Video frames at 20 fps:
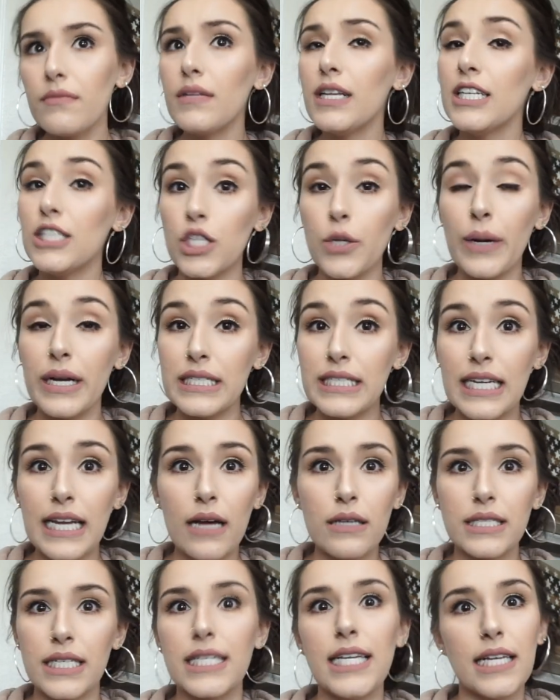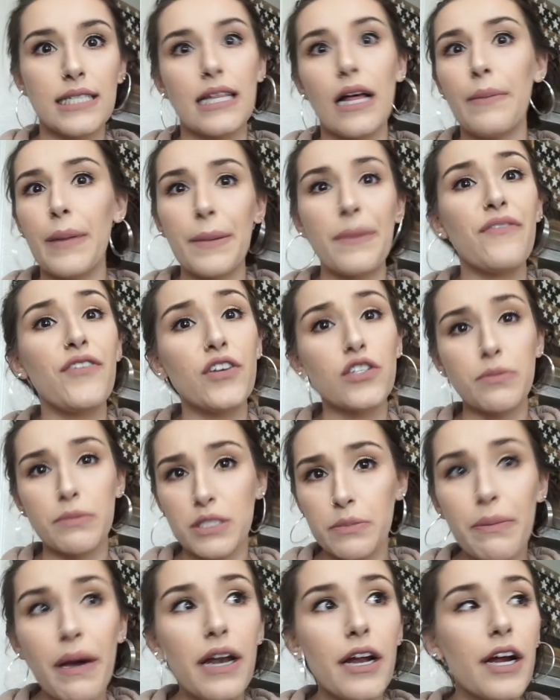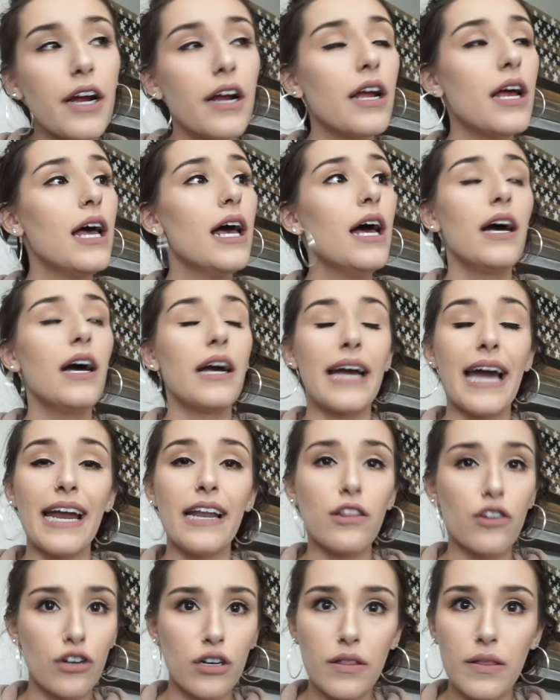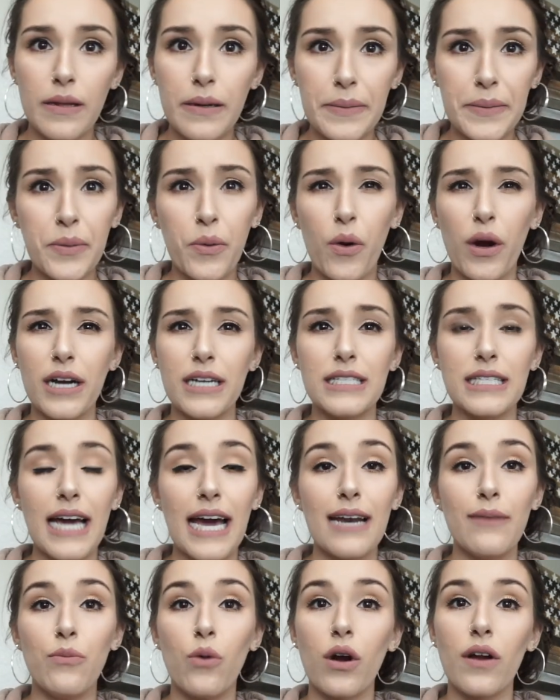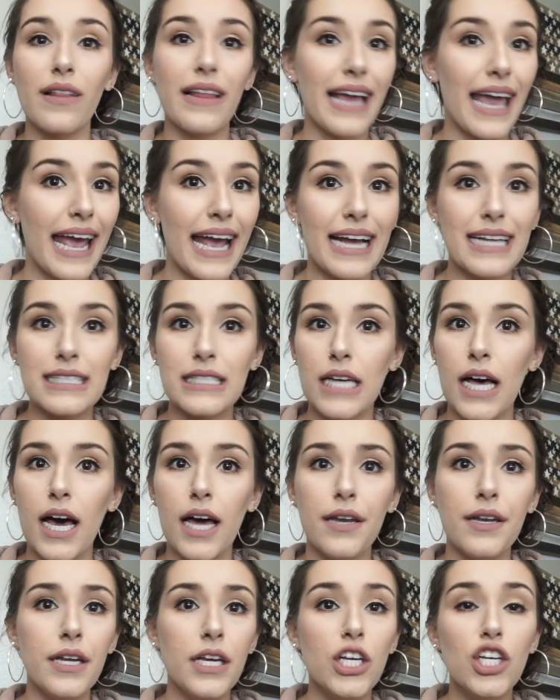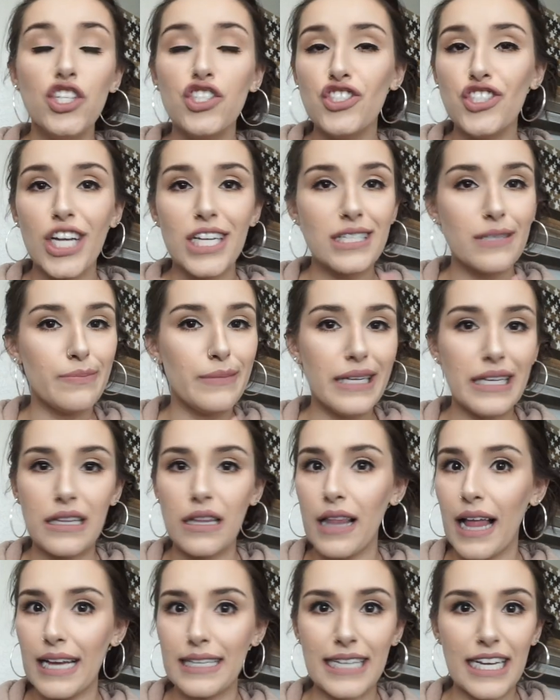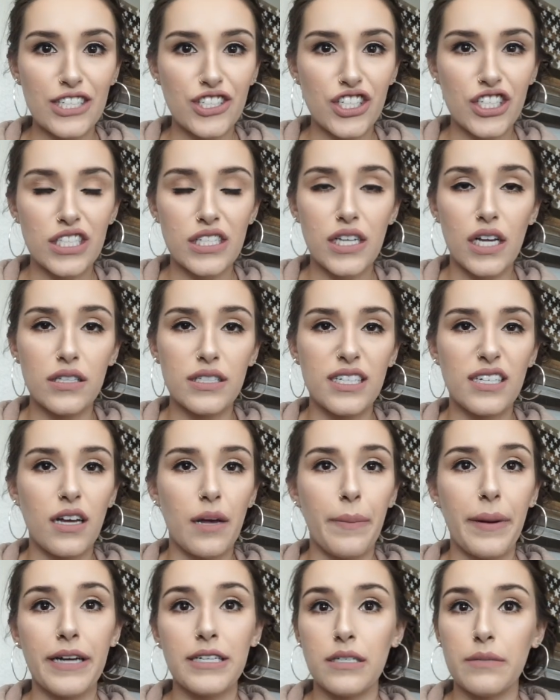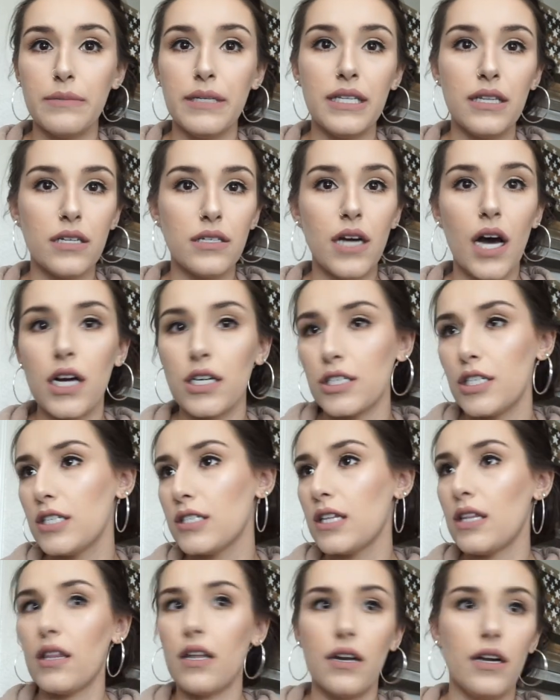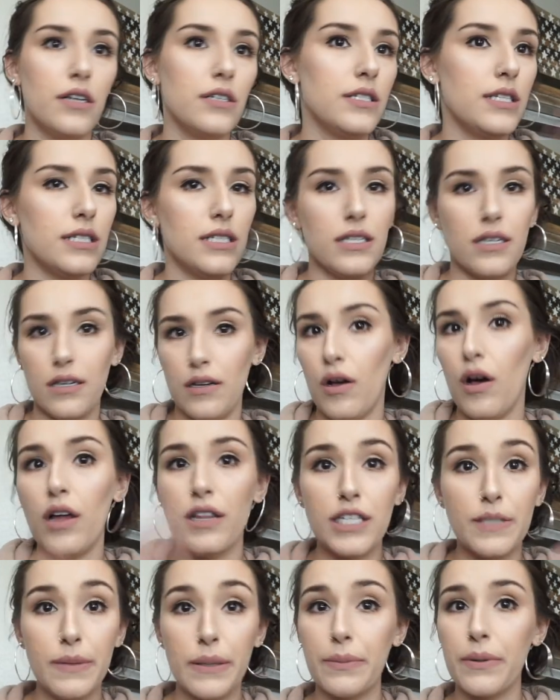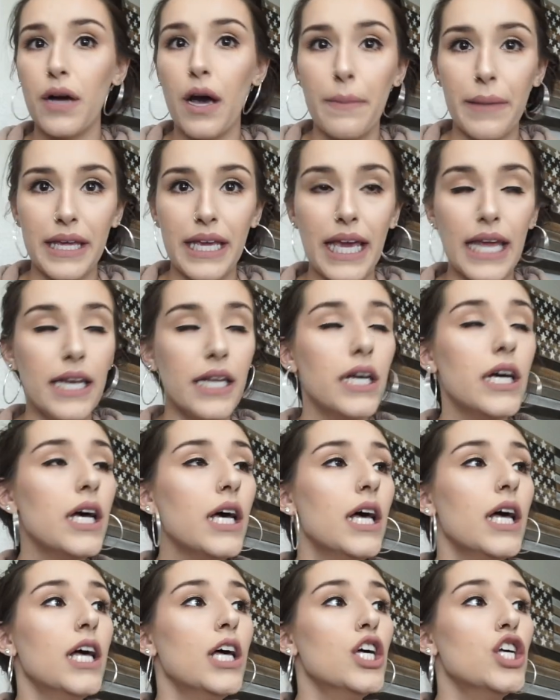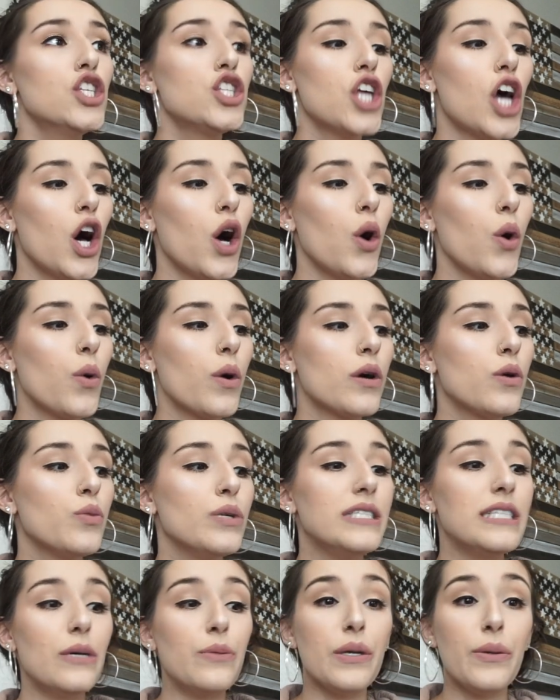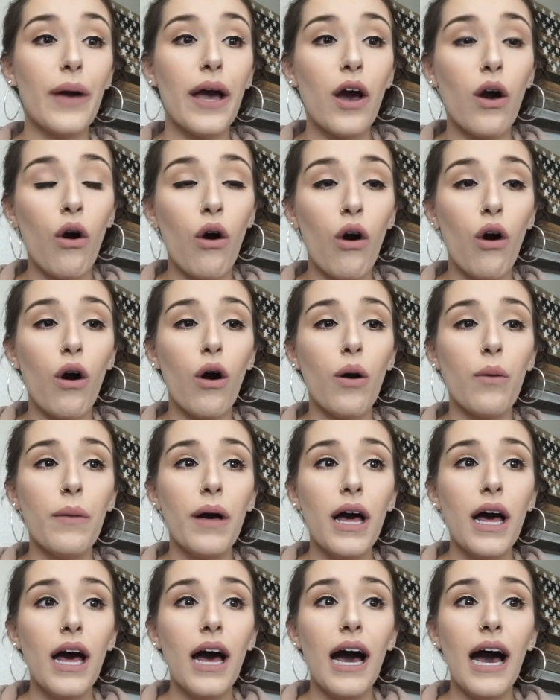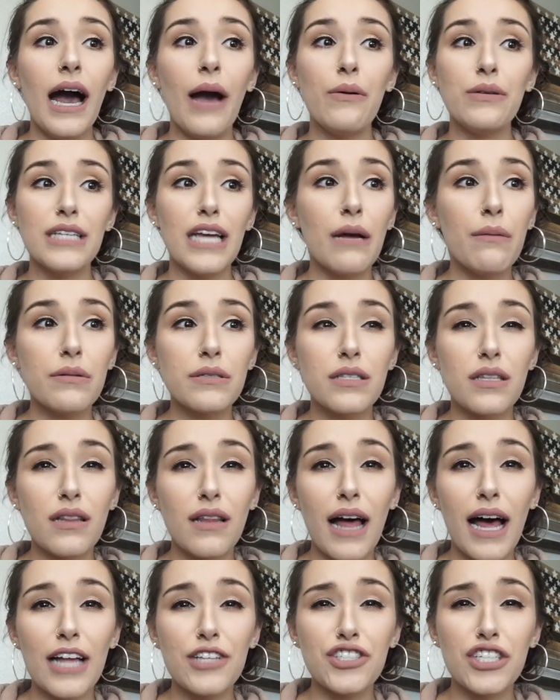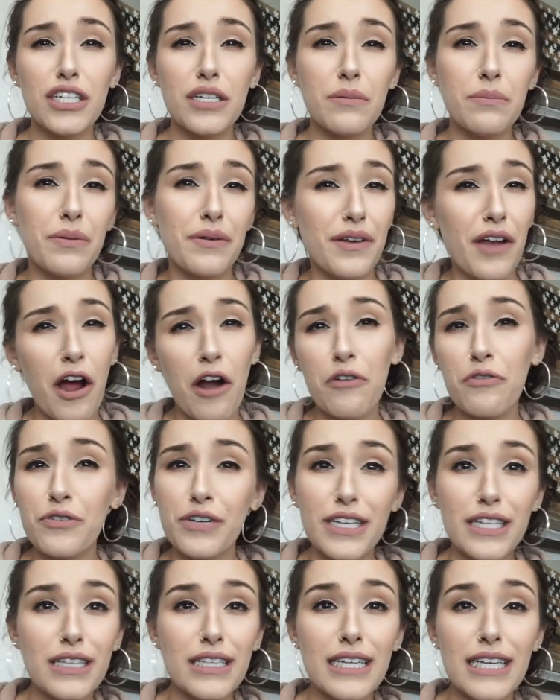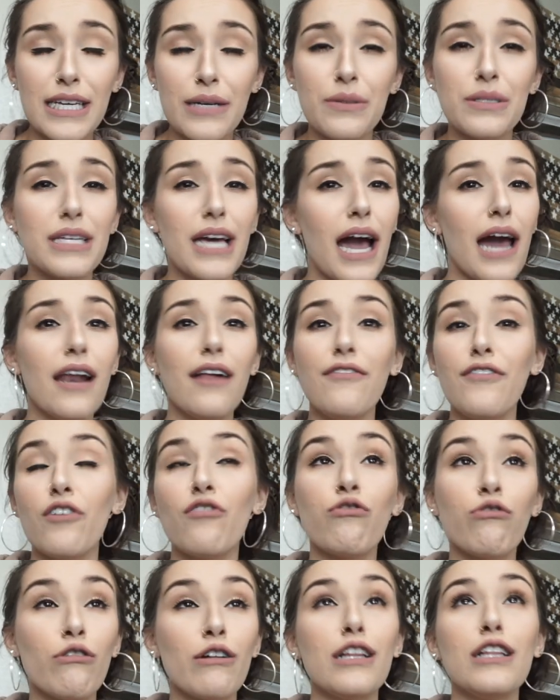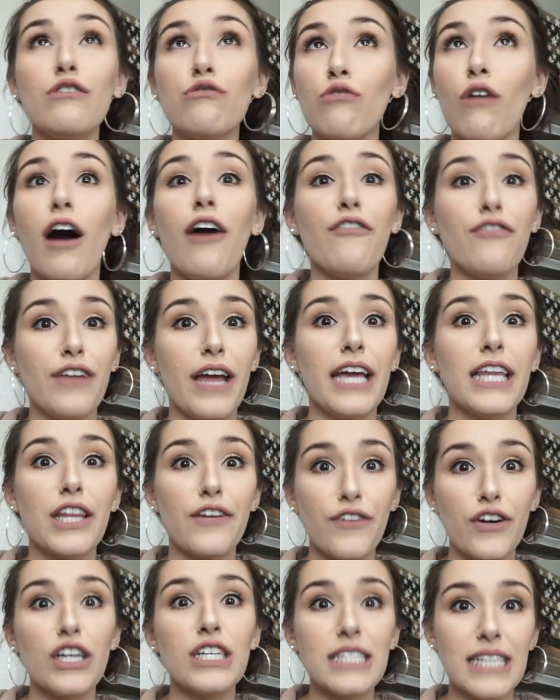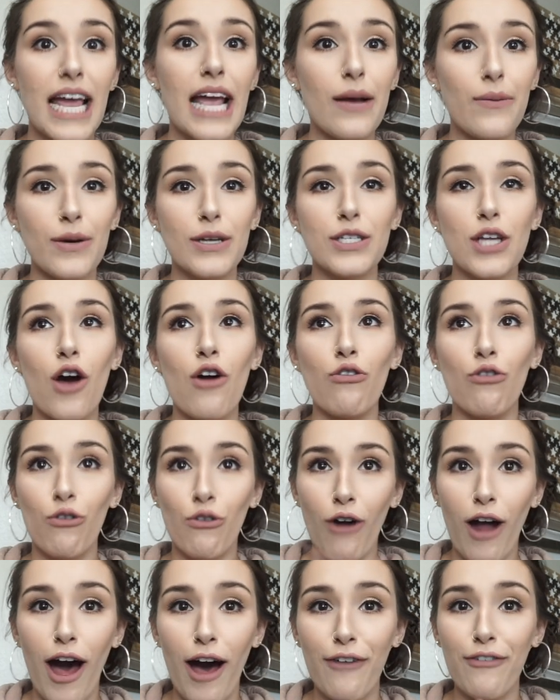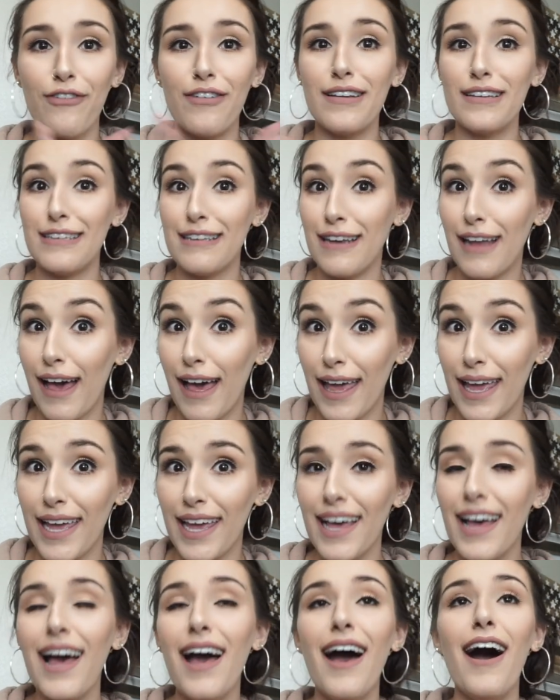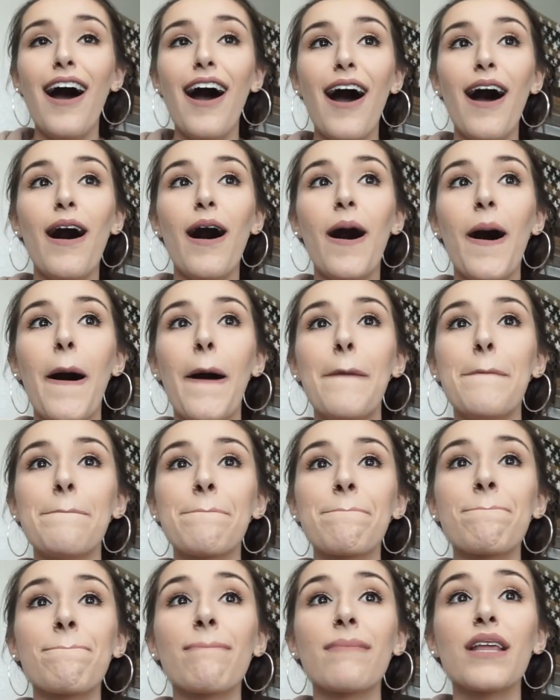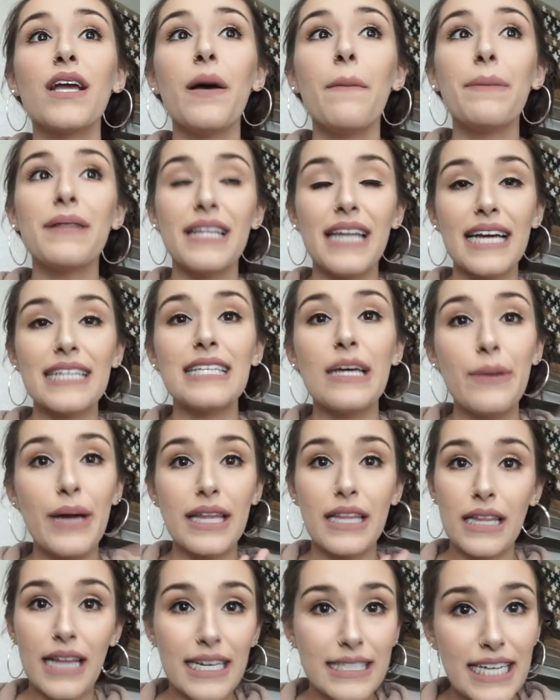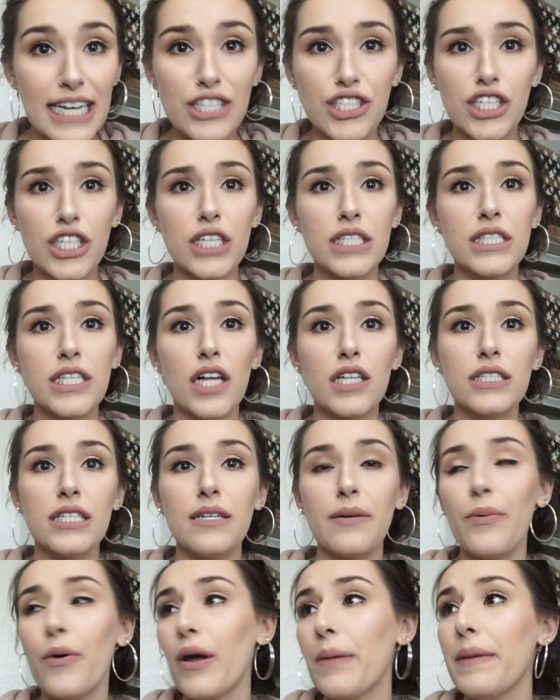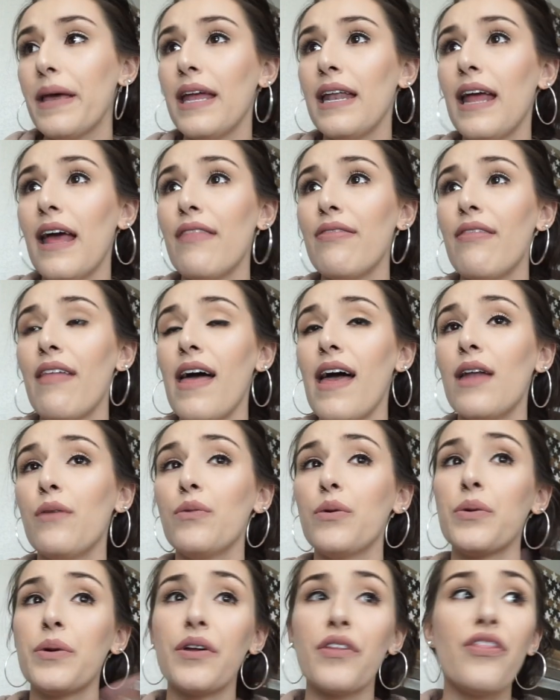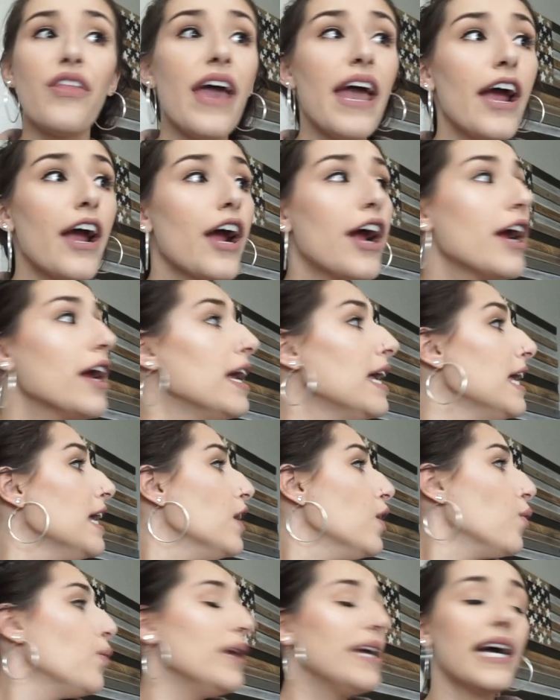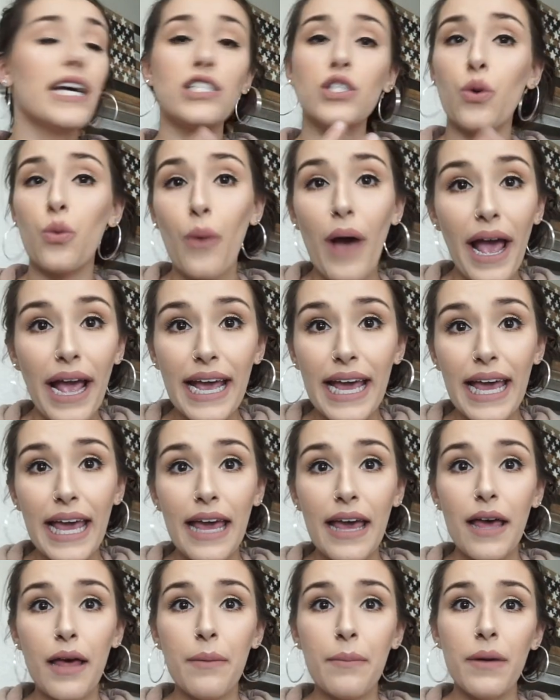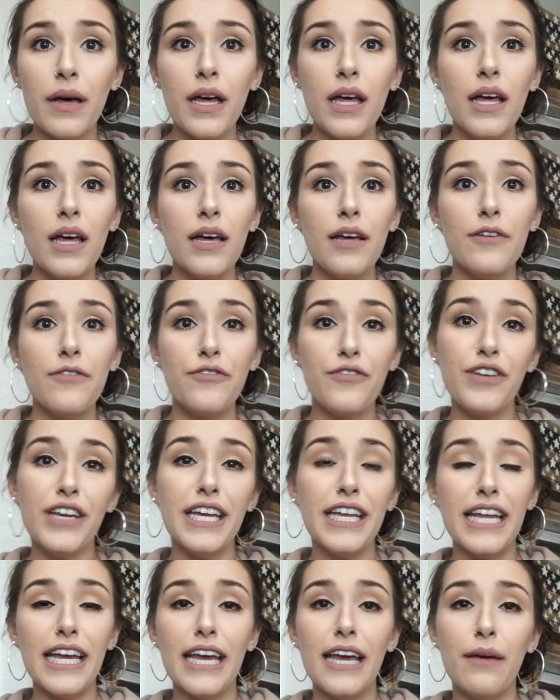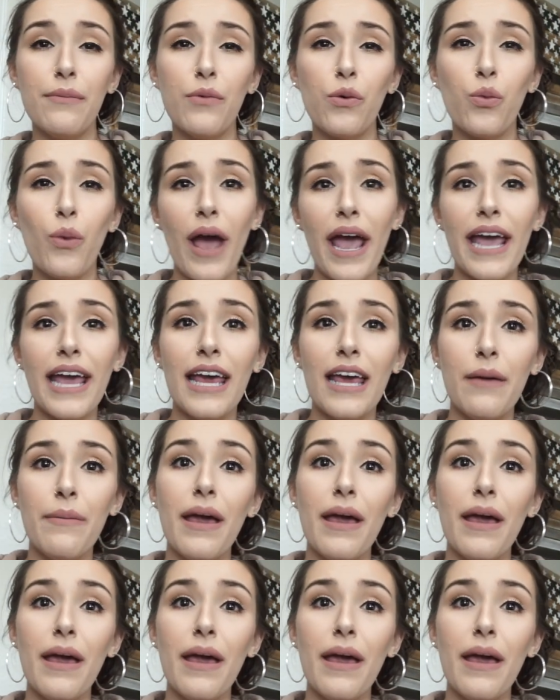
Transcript: And so I did, I was like, yes, that'll make me feel so much better. Kind of learn a little bit more and it's kind of more like hands-on, just me and the lactation consultant compared to me and the doctors and the nurses and all these people coming in. So we did, we went home. I was able to latch him, but not really. It was kind of a really rough night. The first night was a rough night. Um, but the next day we had a lactation consultant appointment and then we were there. We got to weigh him, feed him, weigh him.